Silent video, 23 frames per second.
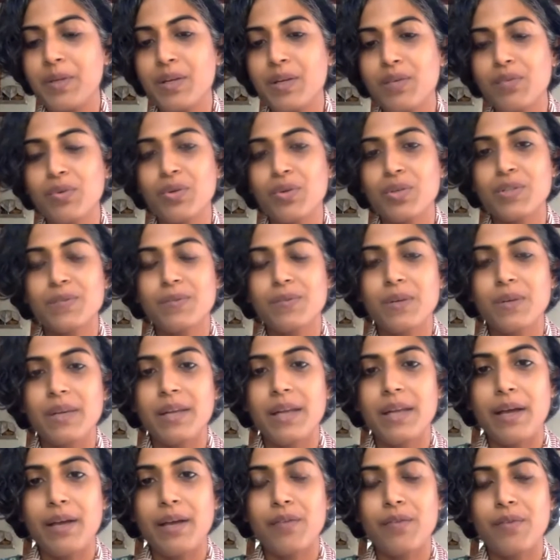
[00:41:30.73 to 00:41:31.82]
rivers for
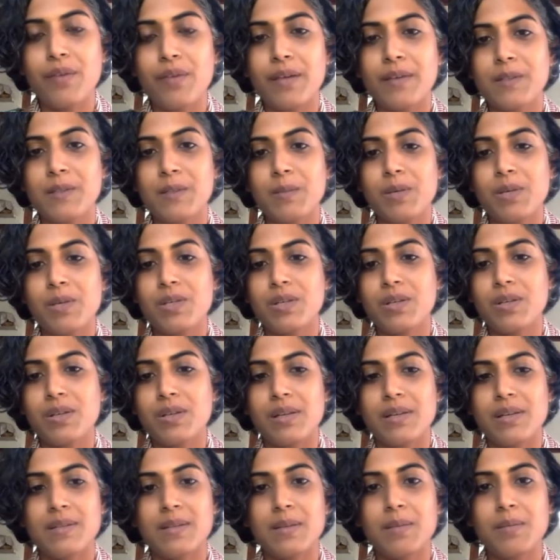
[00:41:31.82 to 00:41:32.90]
life exhibition in
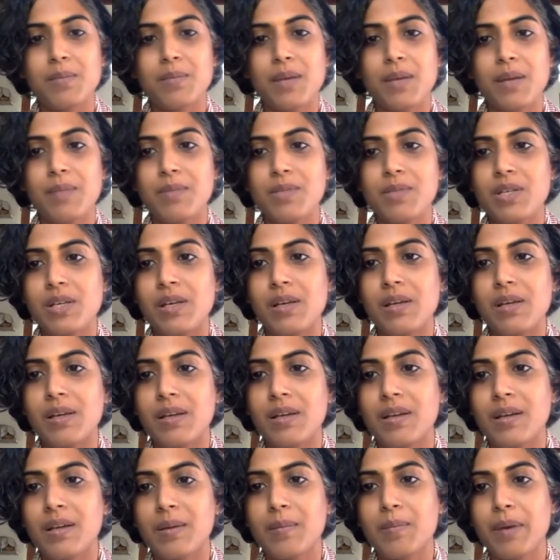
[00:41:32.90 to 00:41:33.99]
azim premji
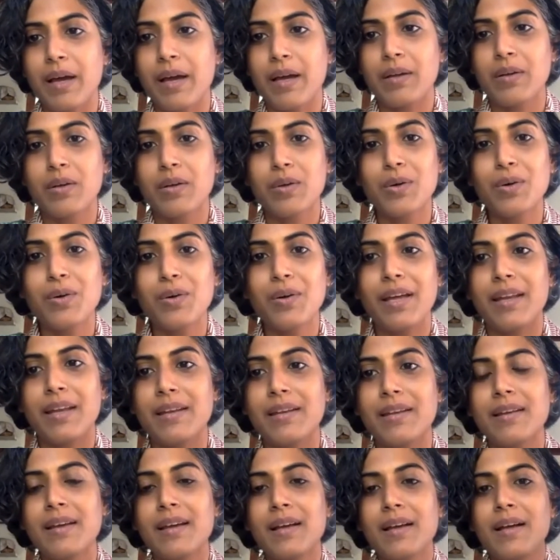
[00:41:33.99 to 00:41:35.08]
in bangalore and